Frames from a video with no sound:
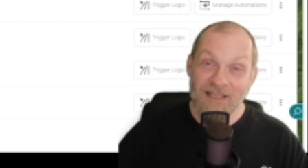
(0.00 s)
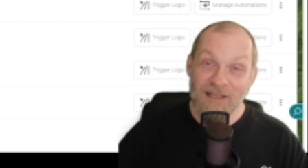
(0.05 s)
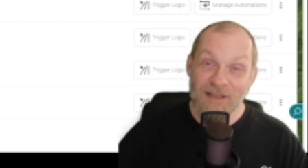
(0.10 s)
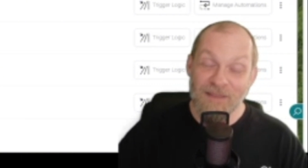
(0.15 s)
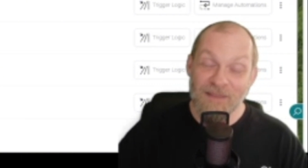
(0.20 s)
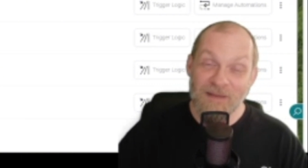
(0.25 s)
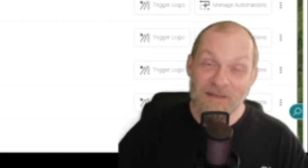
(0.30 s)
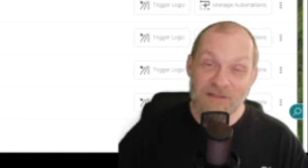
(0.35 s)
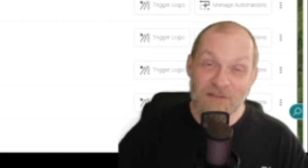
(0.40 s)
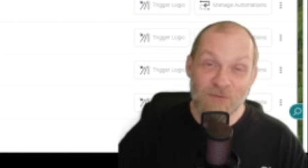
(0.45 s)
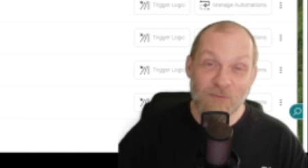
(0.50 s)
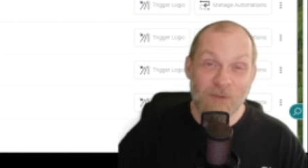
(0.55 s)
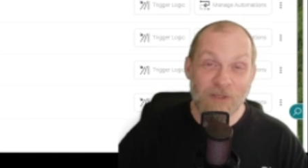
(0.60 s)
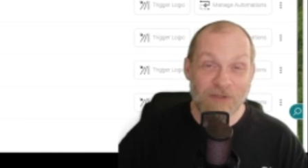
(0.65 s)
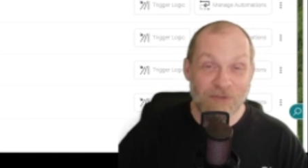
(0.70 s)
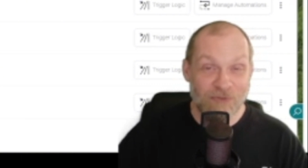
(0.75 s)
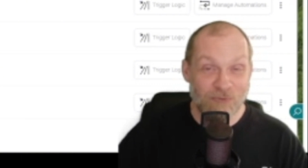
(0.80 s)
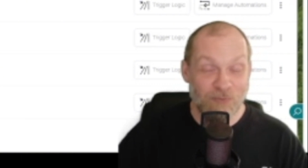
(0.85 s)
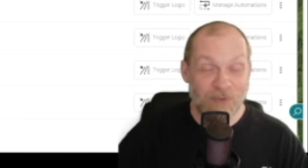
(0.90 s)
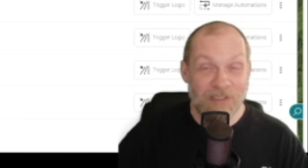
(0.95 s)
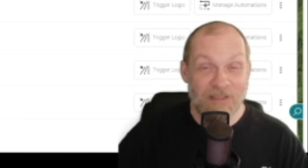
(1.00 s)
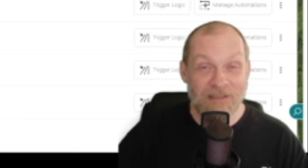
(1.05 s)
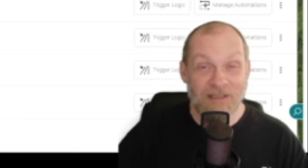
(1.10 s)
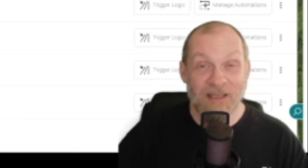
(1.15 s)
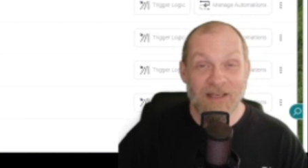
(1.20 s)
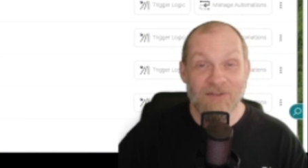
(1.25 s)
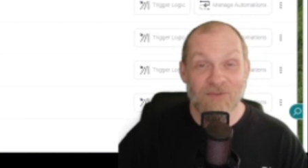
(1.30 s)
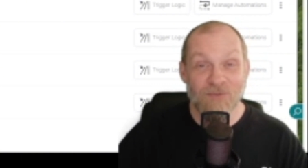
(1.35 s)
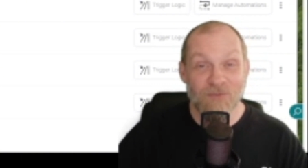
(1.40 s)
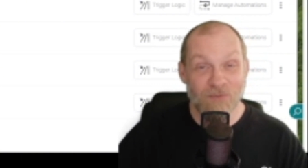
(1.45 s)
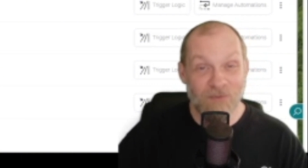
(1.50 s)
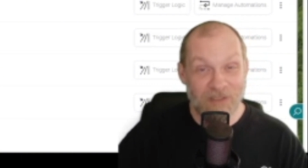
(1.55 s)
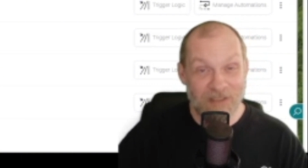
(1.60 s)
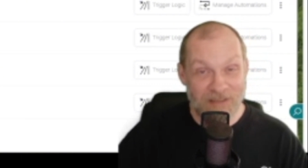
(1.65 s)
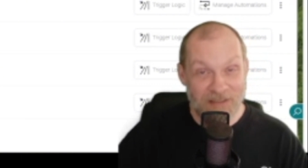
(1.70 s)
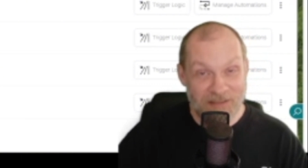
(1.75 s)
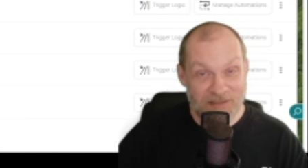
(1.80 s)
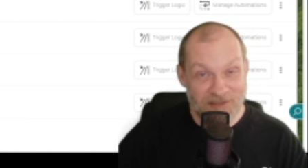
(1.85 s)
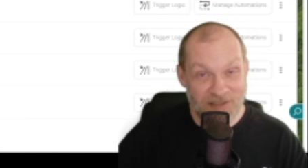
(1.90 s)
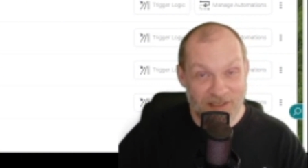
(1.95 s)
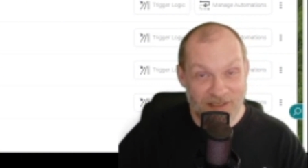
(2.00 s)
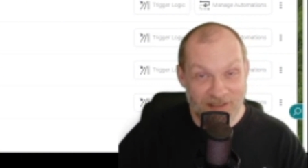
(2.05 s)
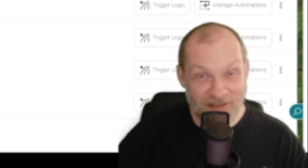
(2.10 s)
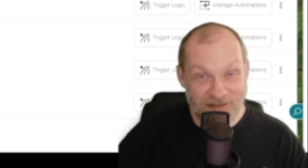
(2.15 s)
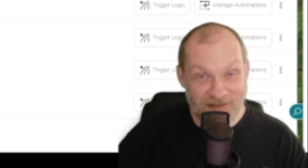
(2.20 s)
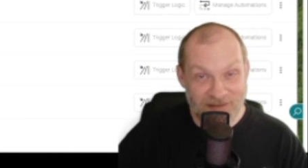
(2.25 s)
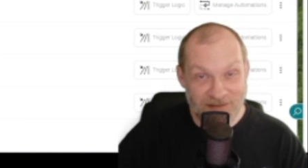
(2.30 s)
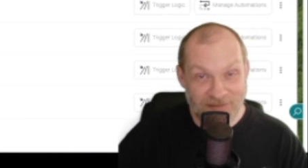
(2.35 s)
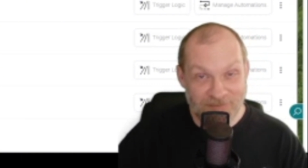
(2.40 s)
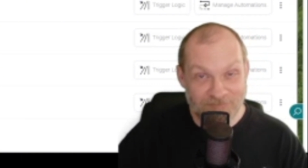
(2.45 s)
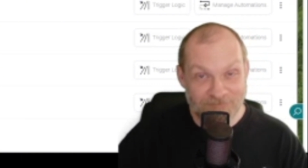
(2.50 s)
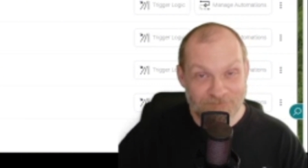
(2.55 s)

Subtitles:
This is where SuiteDash really shines.